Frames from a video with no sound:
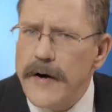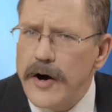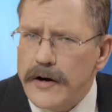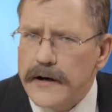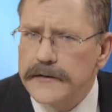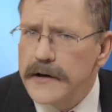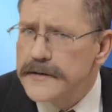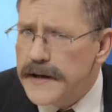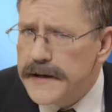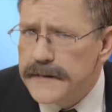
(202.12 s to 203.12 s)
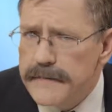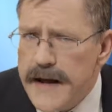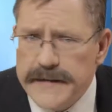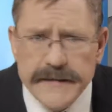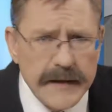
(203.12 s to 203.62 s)
Park looks like it
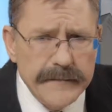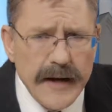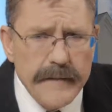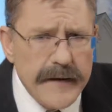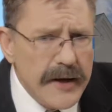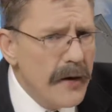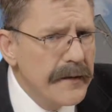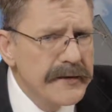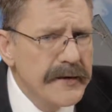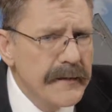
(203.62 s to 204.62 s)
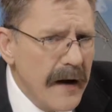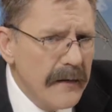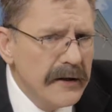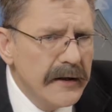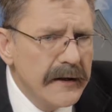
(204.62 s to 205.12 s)
may someday be open to the public.